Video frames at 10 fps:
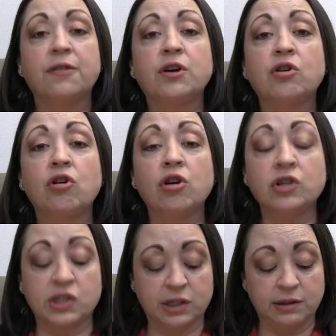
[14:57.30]
The
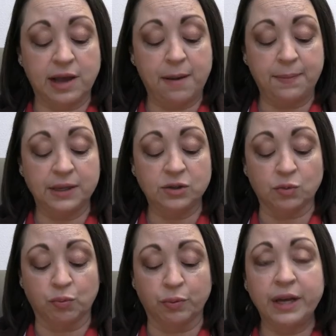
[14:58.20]
cursed lamp is
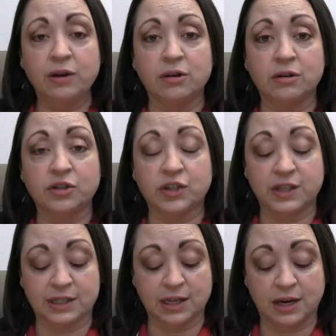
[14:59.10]
real, she
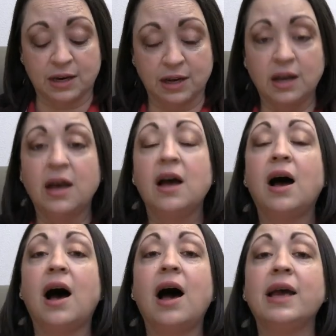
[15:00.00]
said.
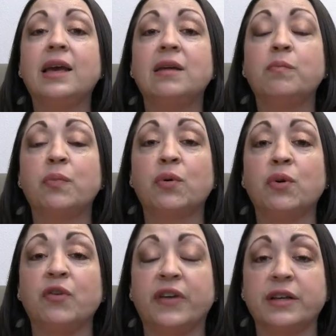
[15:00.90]
I can
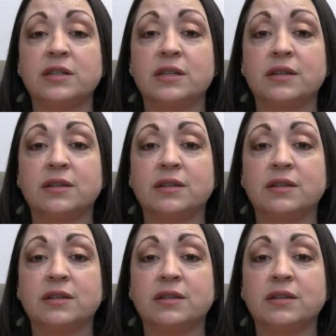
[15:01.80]
prove it.